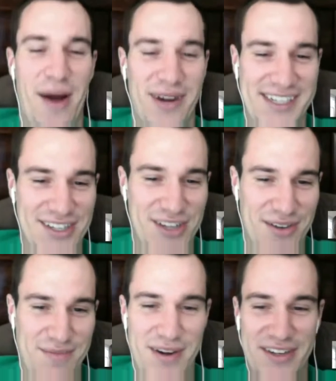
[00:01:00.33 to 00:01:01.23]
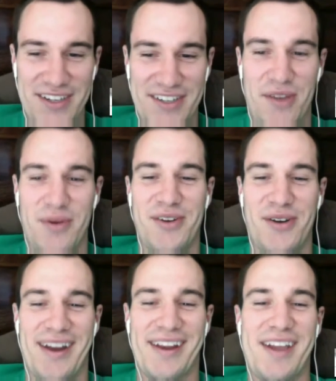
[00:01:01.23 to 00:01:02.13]
to see each other in person, so we're
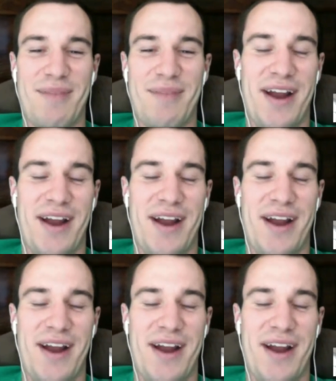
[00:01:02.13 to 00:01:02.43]
doing it in separate